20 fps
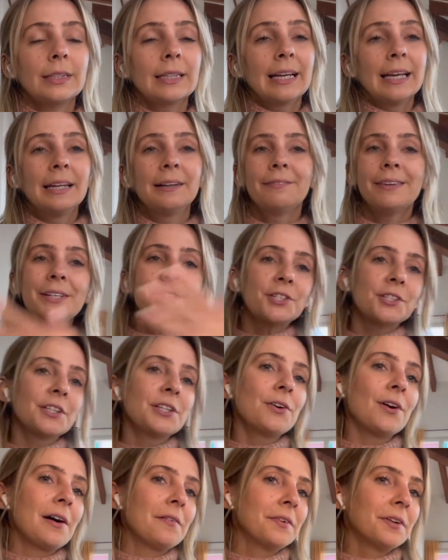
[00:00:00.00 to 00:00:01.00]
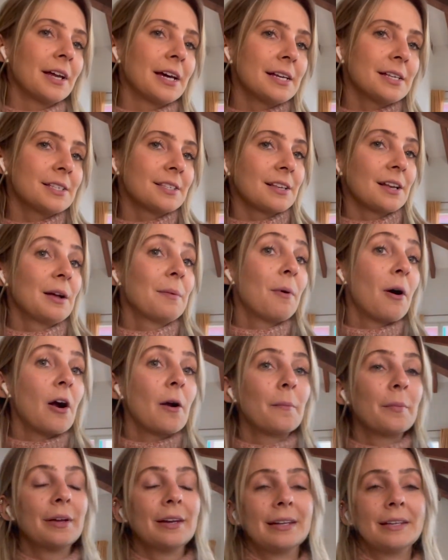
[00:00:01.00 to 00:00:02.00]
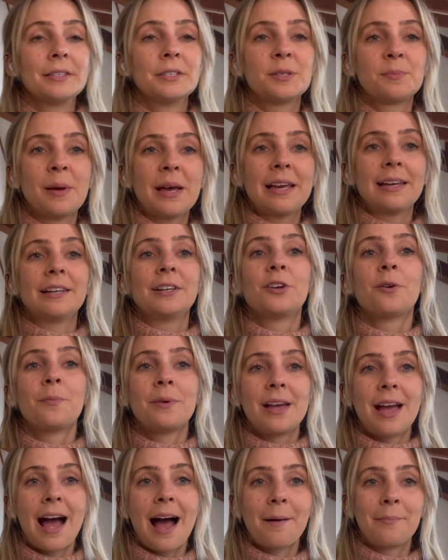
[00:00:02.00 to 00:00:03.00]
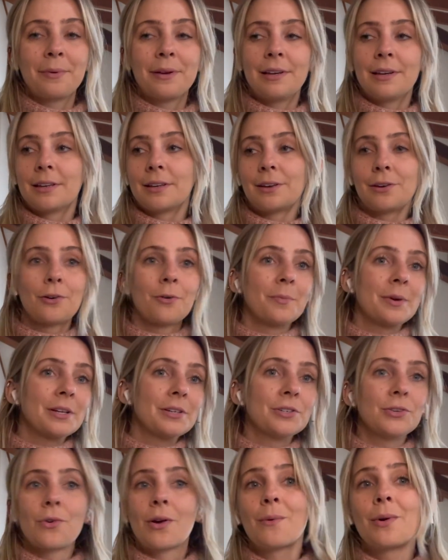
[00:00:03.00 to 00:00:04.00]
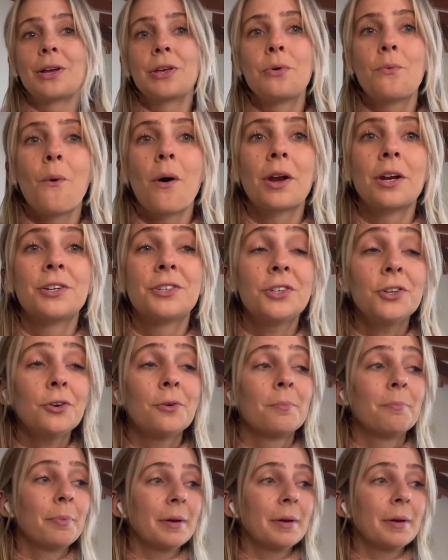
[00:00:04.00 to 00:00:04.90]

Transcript: And eventually you'll have a nice apartment in Spain and you'll be happy and you'll be doing what you want to do.